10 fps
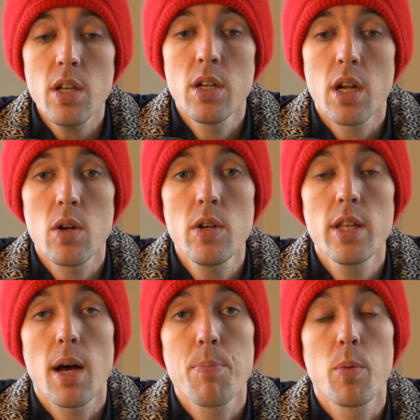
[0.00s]
not only
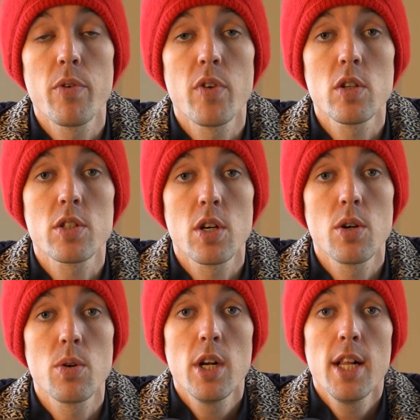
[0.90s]
that, but we've
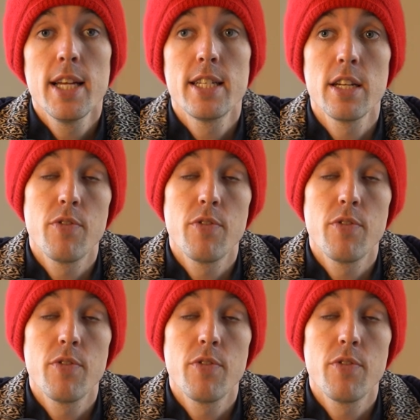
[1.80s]
also did a